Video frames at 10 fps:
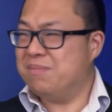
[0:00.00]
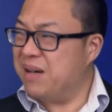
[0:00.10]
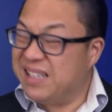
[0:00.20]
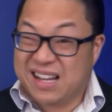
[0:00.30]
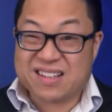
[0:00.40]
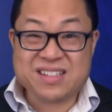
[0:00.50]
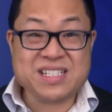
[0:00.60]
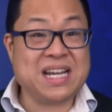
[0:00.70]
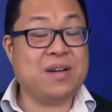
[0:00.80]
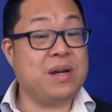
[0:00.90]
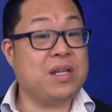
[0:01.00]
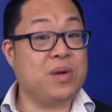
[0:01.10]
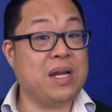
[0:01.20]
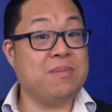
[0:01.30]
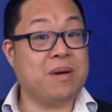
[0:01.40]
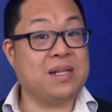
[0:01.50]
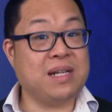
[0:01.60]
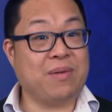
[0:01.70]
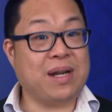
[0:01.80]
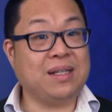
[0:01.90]
but doesn't generate you any money
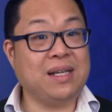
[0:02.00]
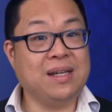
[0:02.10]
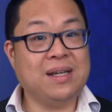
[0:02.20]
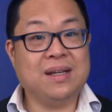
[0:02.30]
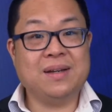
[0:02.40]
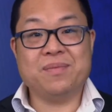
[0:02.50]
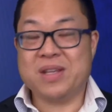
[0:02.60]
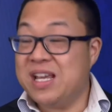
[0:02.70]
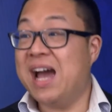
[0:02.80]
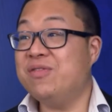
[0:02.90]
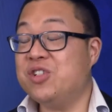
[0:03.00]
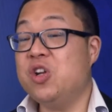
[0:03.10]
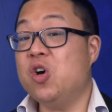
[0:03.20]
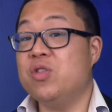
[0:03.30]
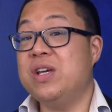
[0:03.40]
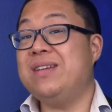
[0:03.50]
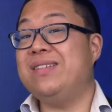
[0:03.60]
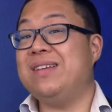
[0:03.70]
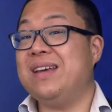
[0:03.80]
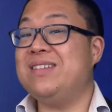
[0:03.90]
directly, then you have to know
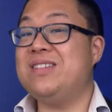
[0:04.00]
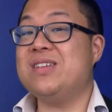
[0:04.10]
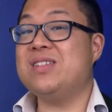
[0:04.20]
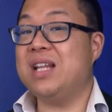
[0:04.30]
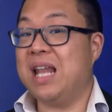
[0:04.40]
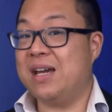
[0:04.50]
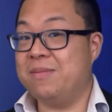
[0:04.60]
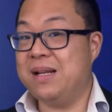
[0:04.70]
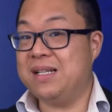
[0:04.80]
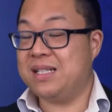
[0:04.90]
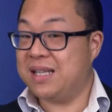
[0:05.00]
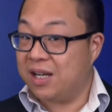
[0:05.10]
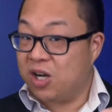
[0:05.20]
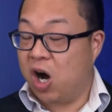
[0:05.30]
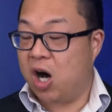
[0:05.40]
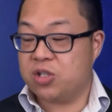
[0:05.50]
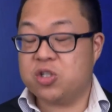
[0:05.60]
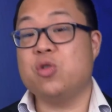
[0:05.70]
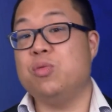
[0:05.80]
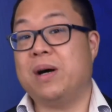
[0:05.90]
this is just a liability that
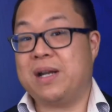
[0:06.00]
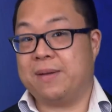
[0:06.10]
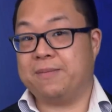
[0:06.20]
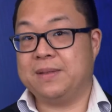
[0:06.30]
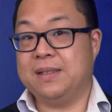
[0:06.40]
costs you money.